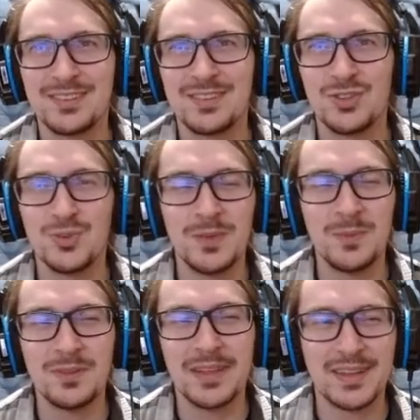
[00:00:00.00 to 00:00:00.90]
Do
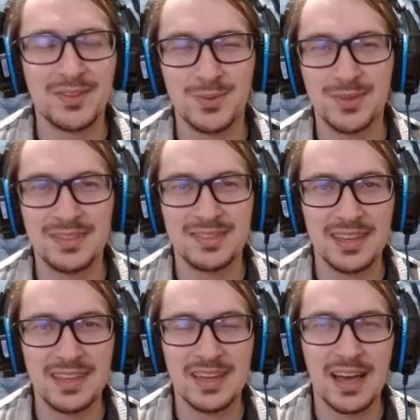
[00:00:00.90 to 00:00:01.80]
people actually
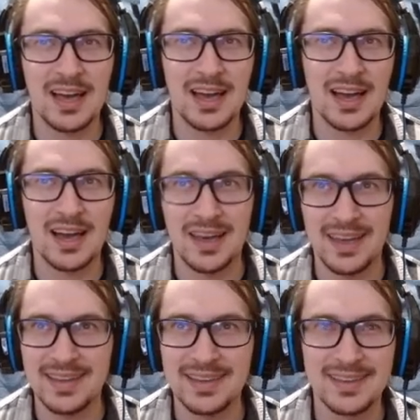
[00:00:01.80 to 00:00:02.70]
say
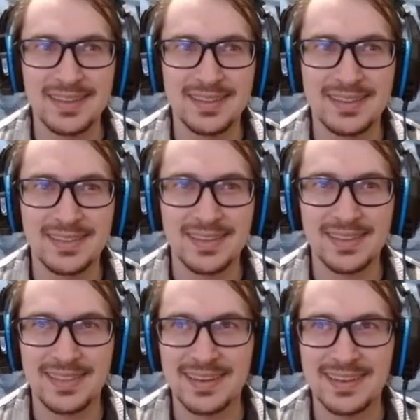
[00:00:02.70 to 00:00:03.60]
I like
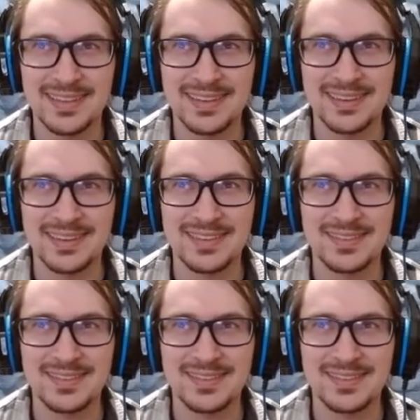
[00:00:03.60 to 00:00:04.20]
that? Like,